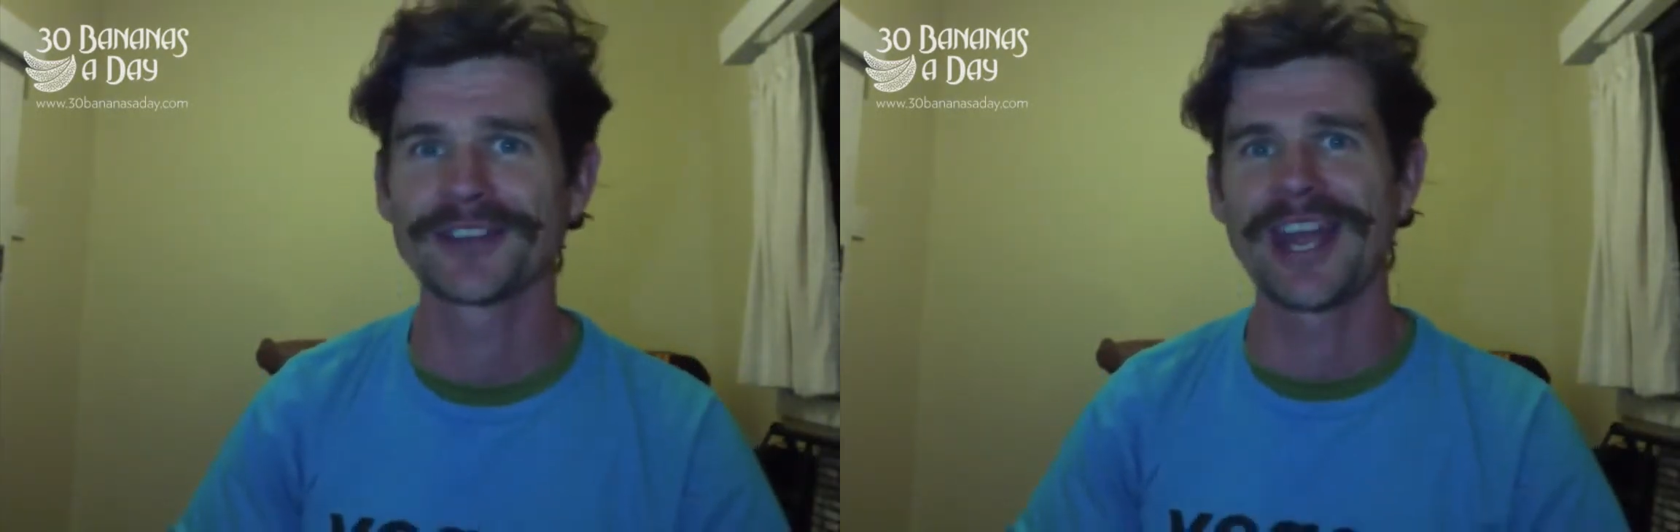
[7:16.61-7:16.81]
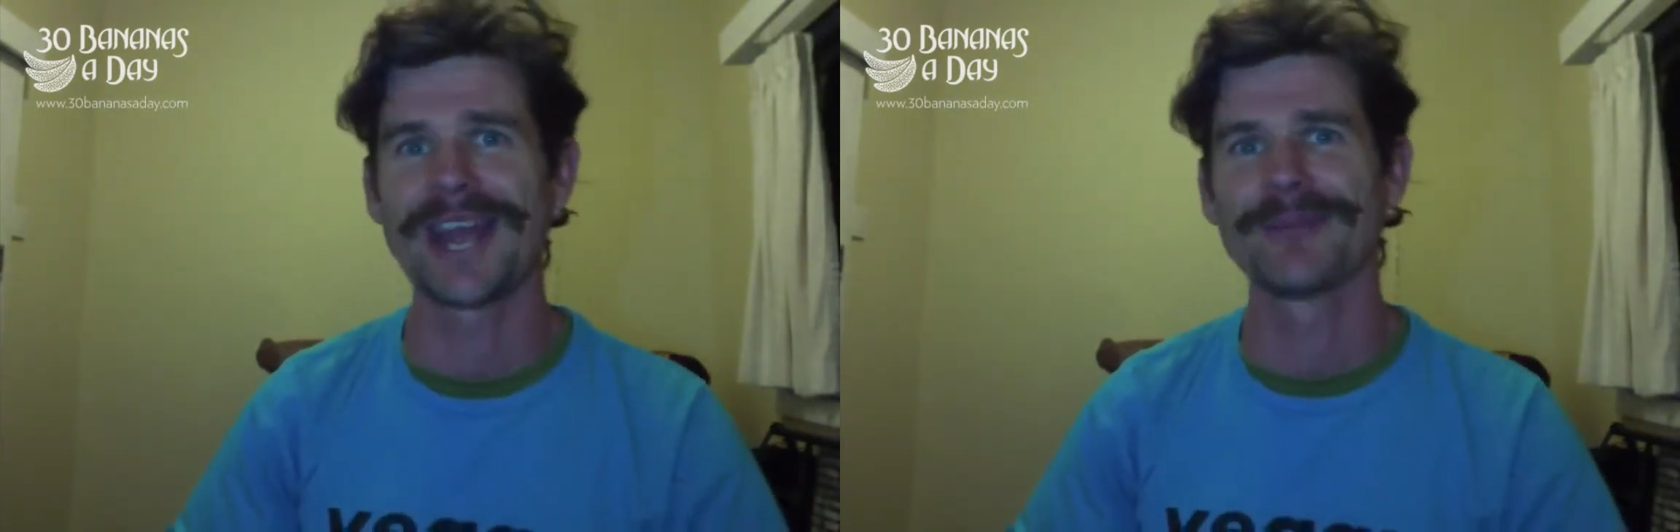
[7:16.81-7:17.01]

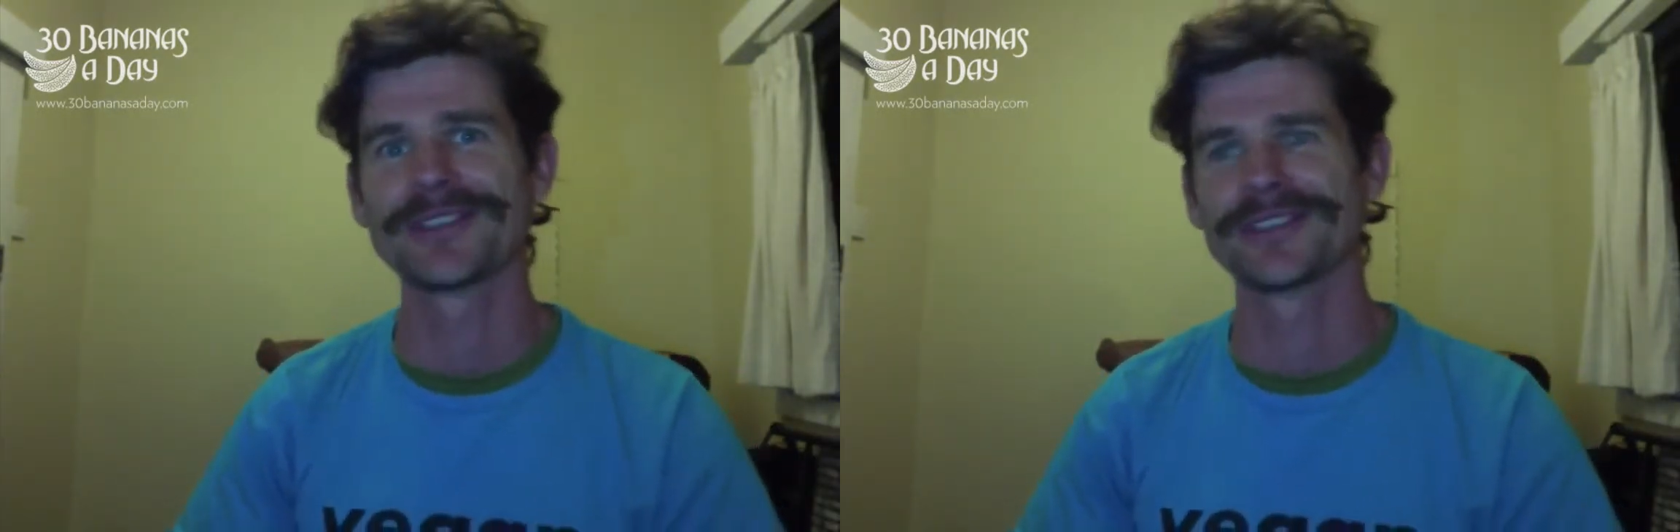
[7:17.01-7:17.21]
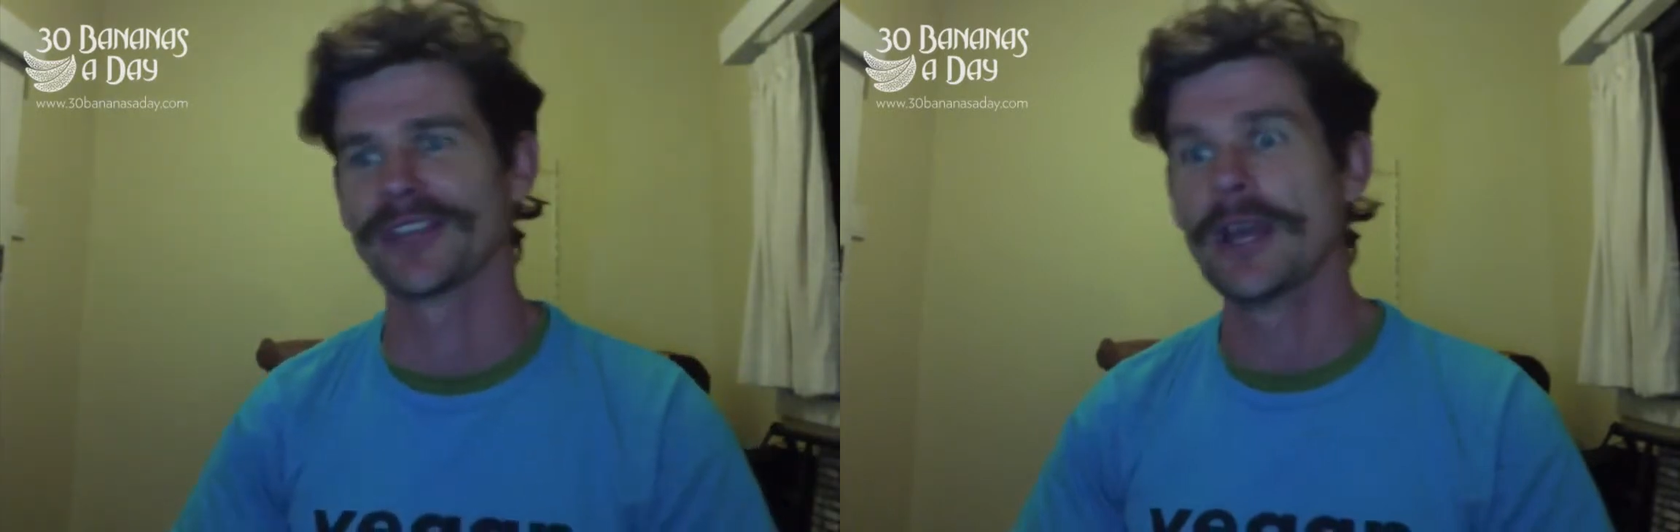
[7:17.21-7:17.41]

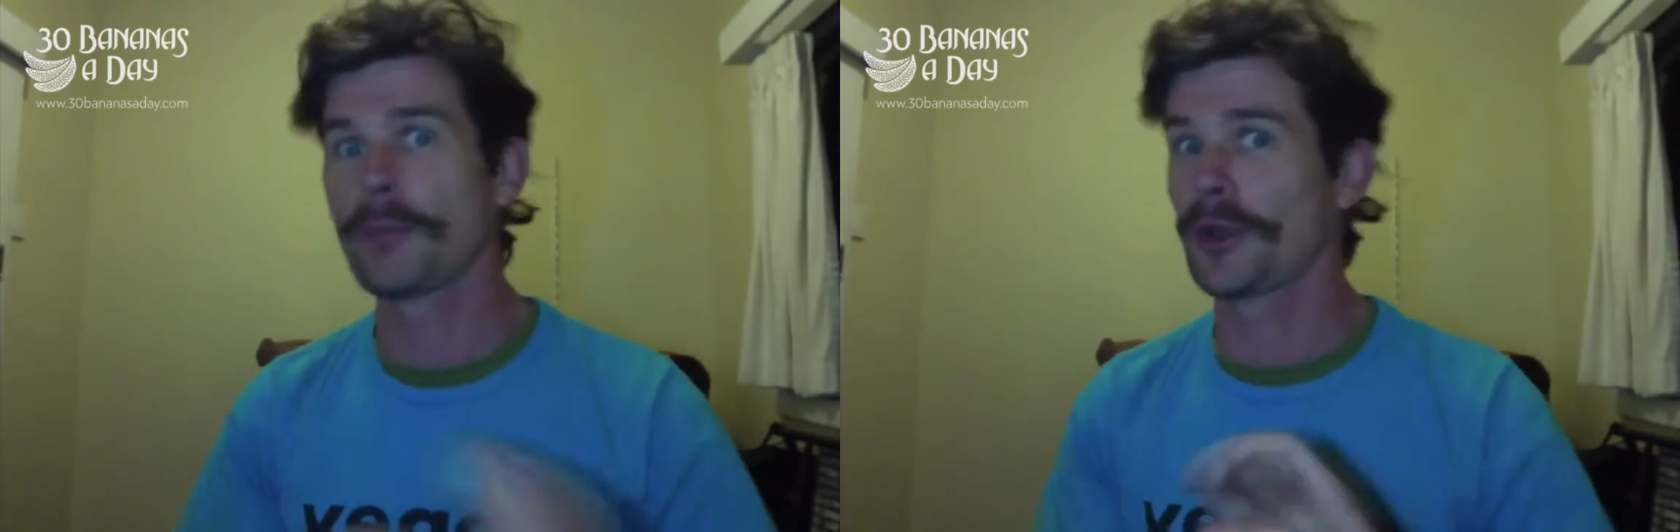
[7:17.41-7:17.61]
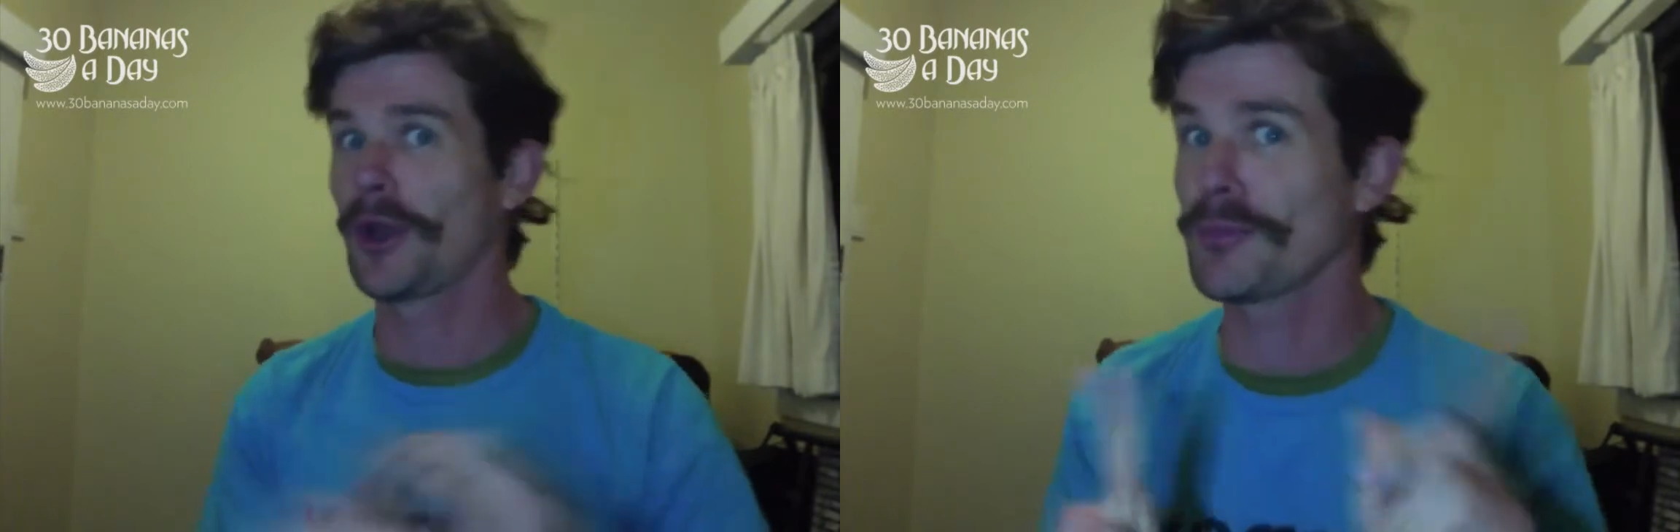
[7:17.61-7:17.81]
sandwiches.
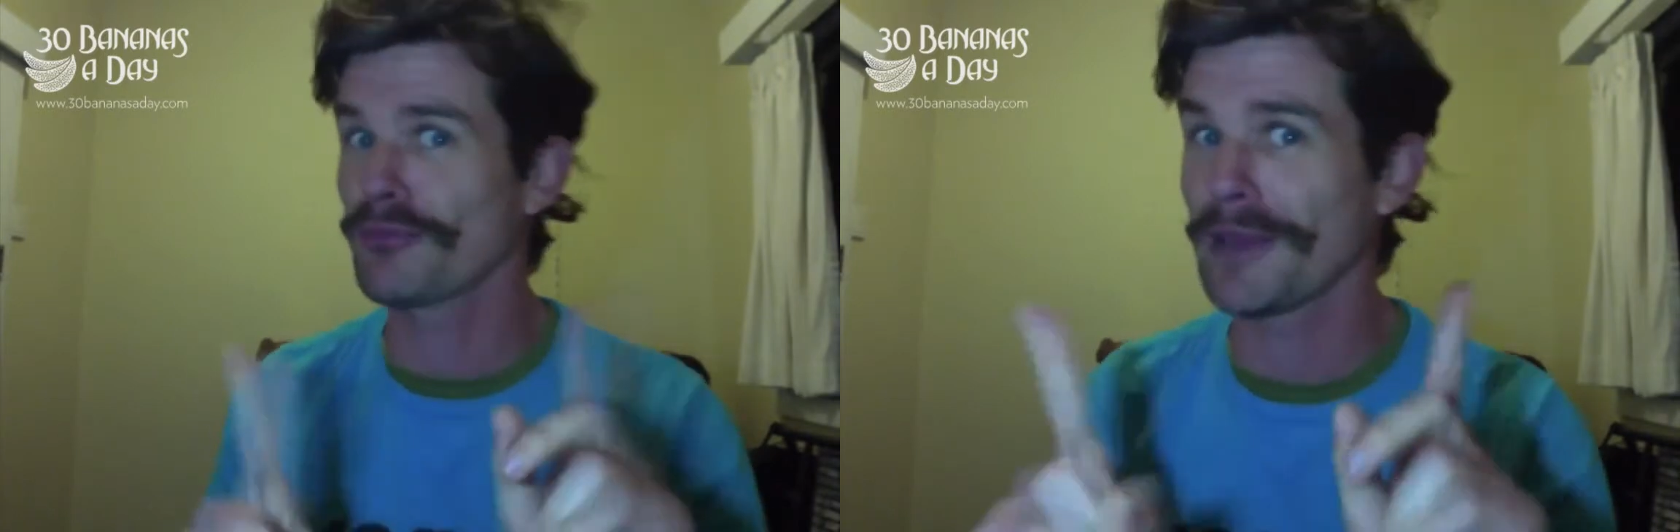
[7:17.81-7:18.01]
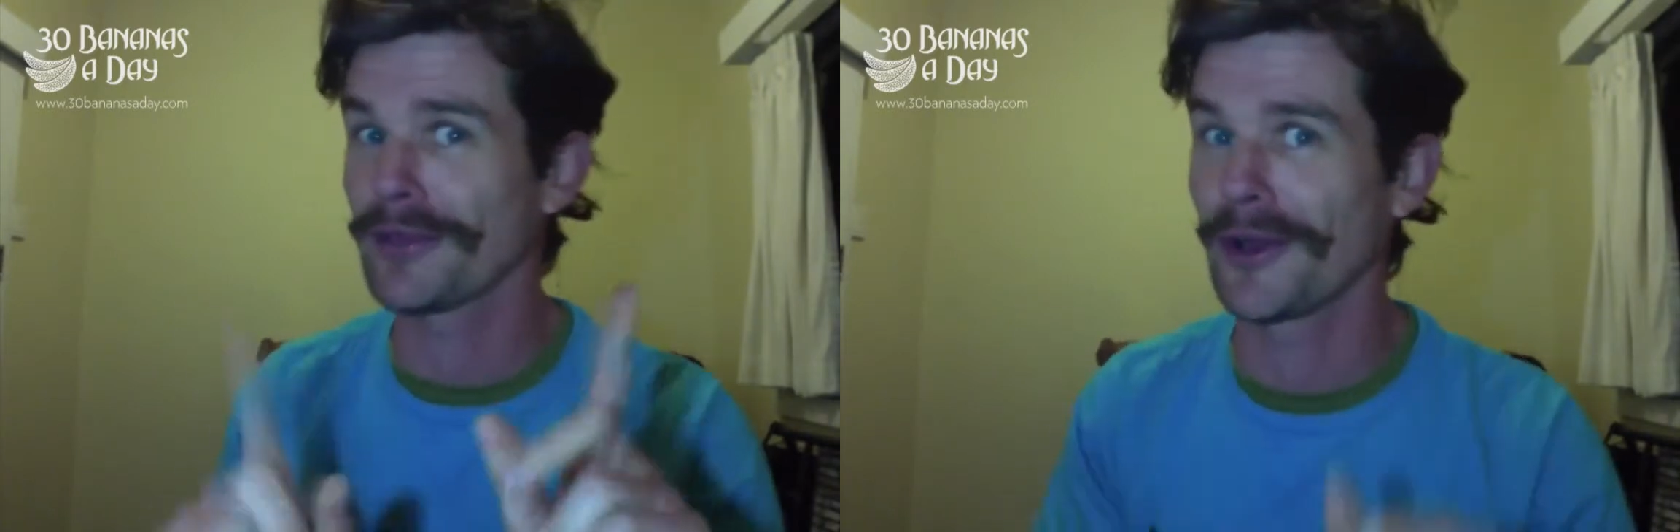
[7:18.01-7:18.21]
But no
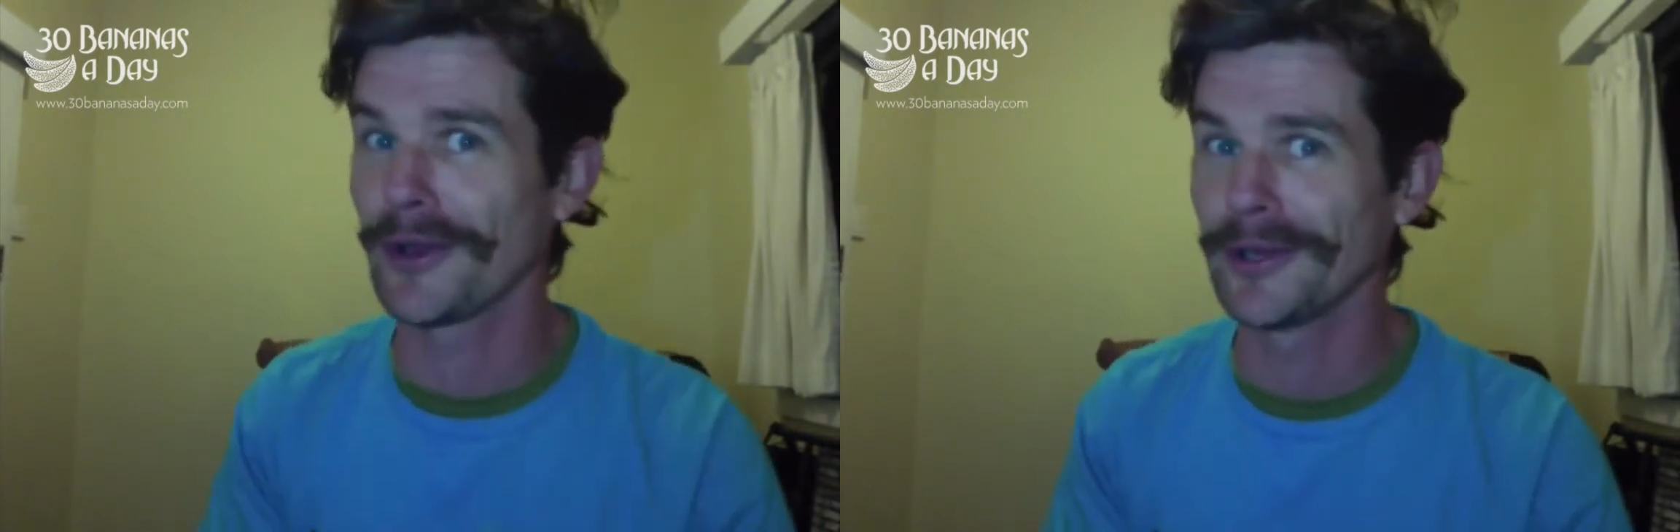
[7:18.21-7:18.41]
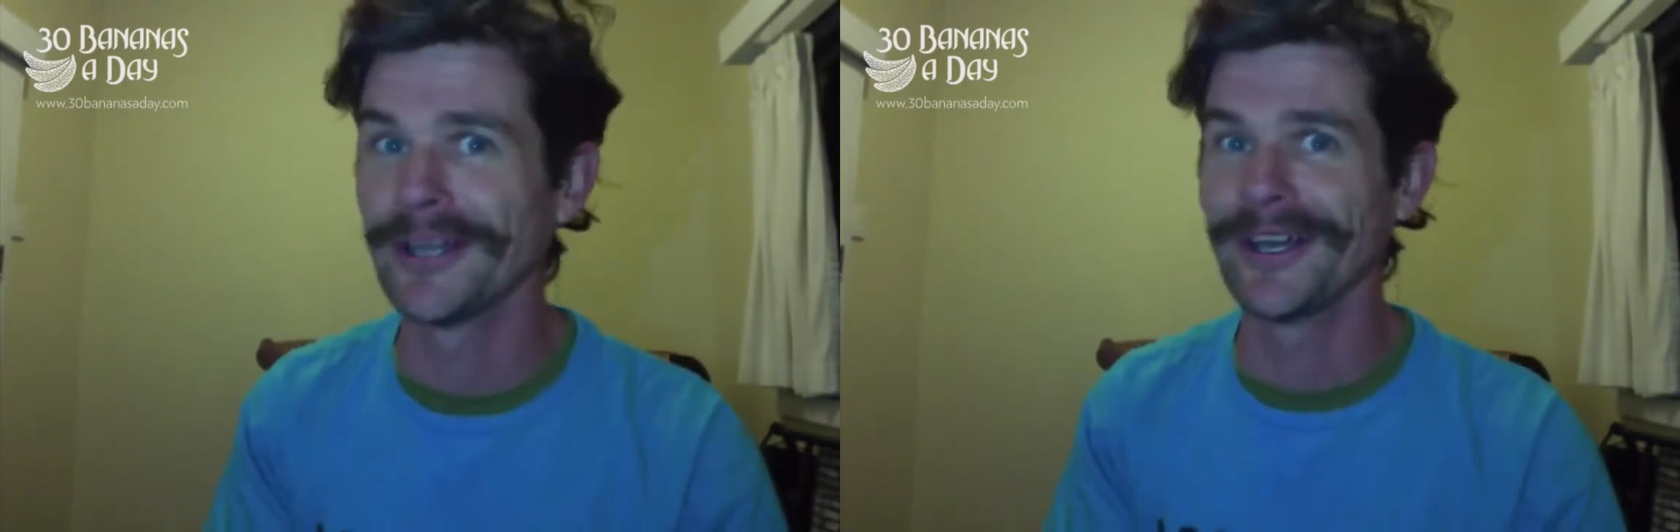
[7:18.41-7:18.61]
bread
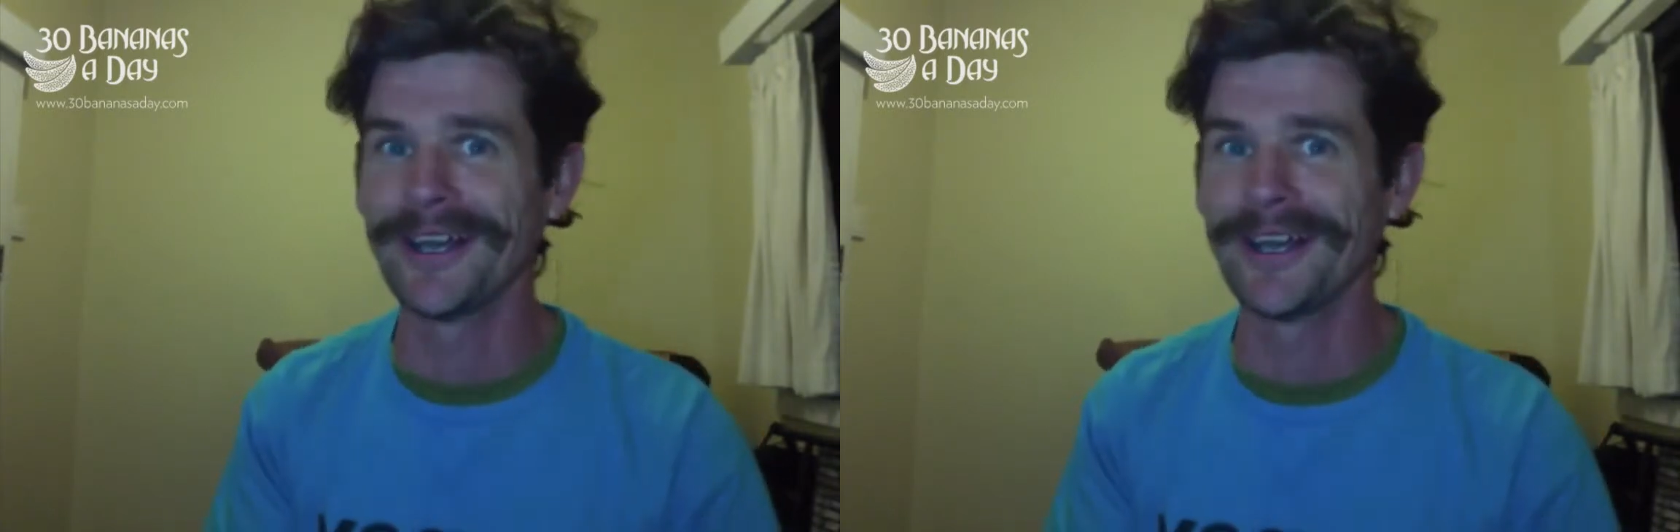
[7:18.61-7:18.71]
though.